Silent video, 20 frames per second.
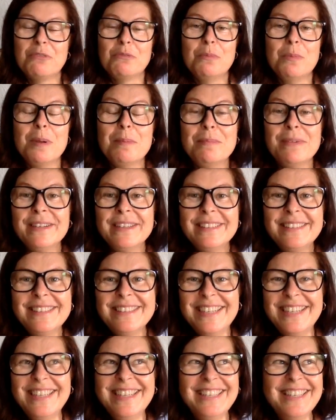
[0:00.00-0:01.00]
I can't
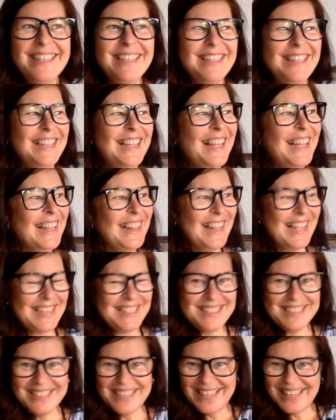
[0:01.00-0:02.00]
remember,
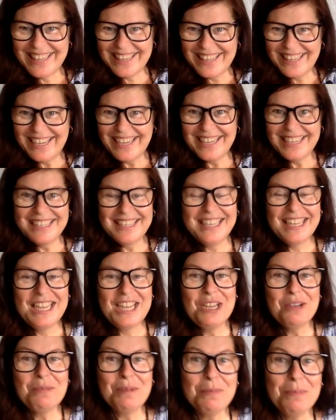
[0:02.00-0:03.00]
that's another thing,
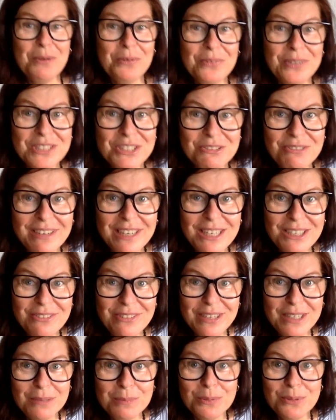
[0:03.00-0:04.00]
my memory is
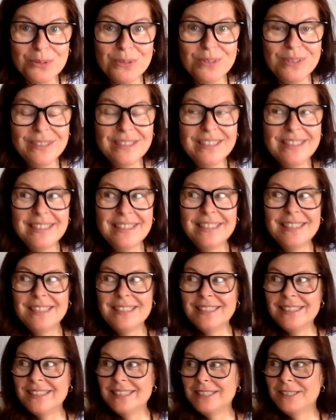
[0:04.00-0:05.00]
really, really poor.
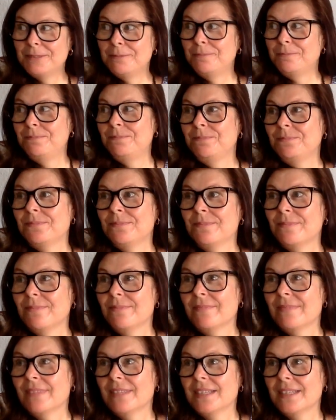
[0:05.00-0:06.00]
I
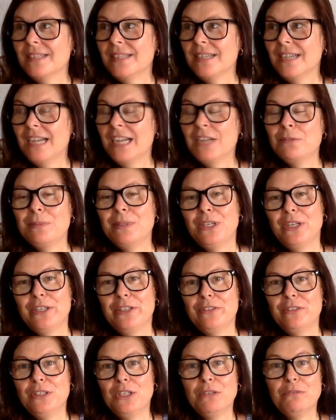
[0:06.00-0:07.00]
have
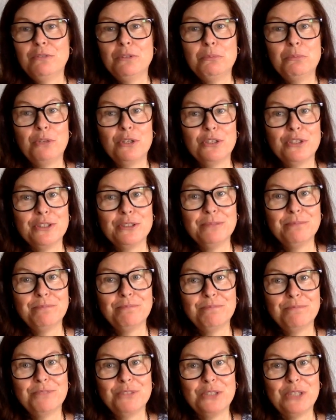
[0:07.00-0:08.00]
a lovely
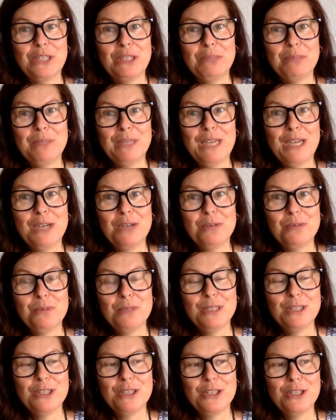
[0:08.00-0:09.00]
brother to help me
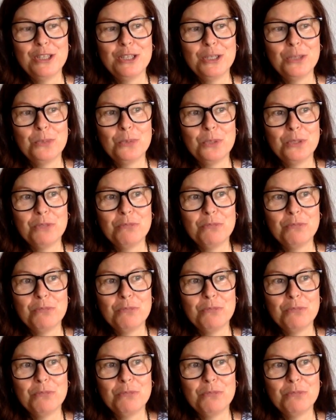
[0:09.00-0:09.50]
out with